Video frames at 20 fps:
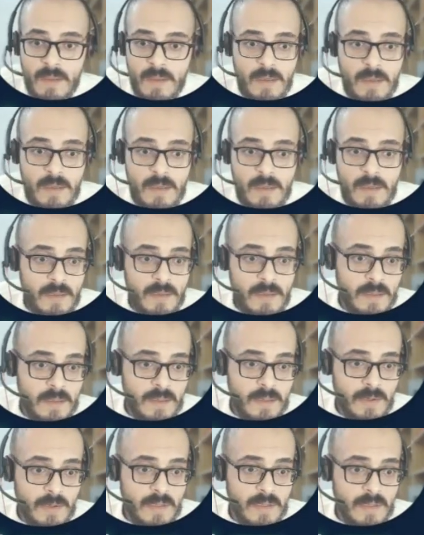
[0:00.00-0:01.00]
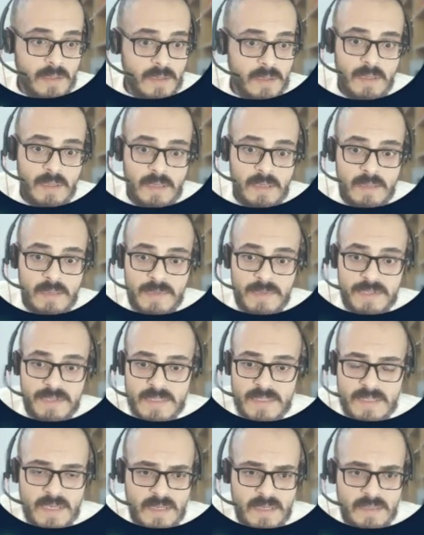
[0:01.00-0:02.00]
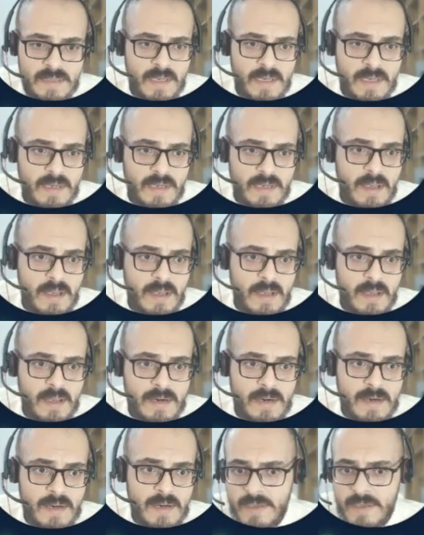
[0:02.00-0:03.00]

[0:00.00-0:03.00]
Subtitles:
Okay, images is gonna take around